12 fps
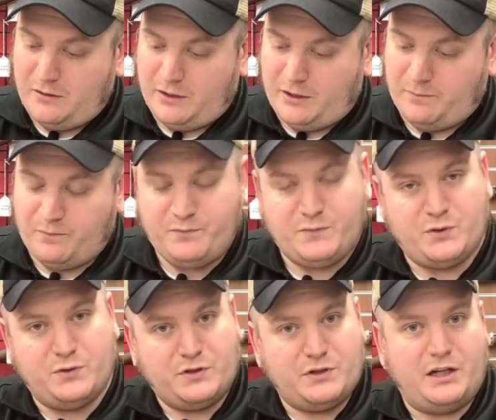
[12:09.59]
So
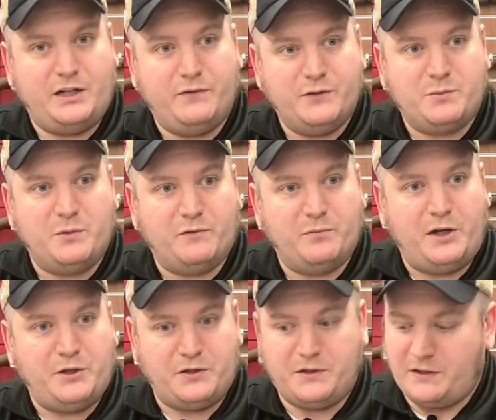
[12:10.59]
just kind of some
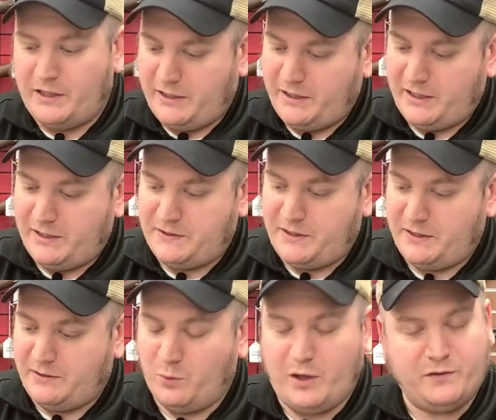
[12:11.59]
information to
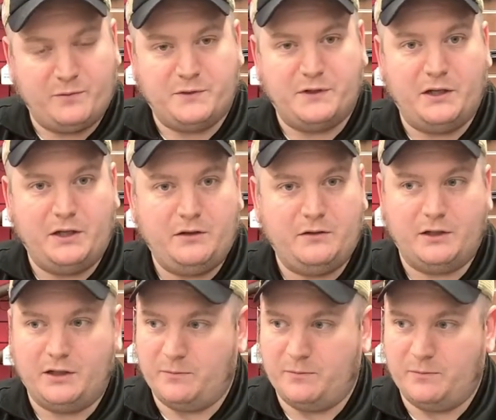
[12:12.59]
take away from today.